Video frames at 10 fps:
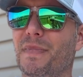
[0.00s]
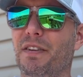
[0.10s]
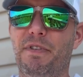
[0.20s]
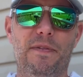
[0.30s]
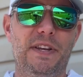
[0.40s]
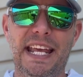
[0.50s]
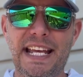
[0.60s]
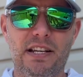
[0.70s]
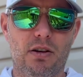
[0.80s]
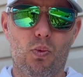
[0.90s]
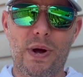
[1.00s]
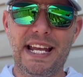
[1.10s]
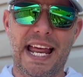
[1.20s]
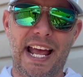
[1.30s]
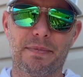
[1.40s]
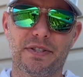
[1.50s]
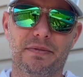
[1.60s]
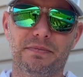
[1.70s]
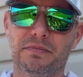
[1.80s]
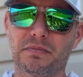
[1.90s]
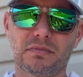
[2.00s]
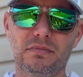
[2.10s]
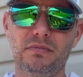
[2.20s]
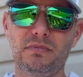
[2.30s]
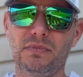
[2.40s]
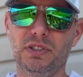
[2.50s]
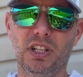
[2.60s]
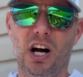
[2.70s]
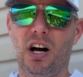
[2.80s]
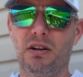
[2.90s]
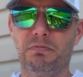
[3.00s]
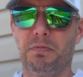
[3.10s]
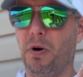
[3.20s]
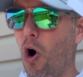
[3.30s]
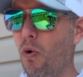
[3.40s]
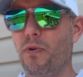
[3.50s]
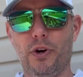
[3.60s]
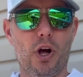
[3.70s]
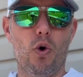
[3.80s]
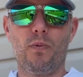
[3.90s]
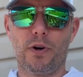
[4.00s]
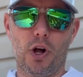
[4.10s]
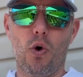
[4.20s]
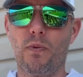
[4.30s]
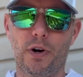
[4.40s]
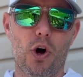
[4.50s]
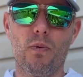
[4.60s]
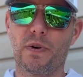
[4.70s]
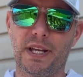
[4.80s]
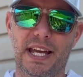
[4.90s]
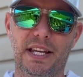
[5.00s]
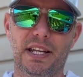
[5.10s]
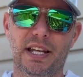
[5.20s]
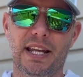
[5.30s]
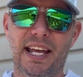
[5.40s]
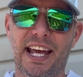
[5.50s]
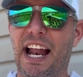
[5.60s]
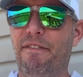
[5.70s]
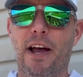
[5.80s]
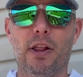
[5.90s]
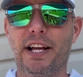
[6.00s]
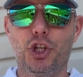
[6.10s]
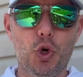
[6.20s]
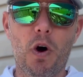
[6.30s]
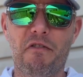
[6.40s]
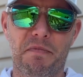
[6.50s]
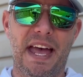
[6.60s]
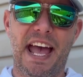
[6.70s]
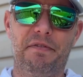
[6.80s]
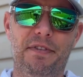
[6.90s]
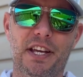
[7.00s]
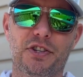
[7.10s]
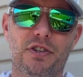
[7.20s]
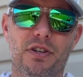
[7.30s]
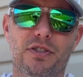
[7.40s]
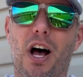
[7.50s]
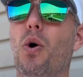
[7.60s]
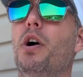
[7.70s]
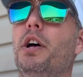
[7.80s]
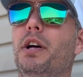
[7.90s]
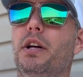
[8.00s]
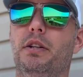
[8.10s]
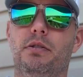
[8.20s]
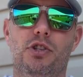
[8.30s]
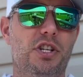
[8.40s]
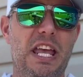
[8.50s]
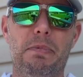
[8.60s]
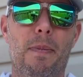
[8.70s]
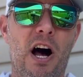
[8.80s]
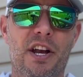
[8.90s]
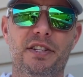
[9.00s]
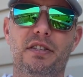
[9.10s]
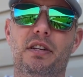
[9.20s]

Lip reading: 15 wing dams over and over and over and over again. And I found like 2 of them that had fish. So just keep them honest.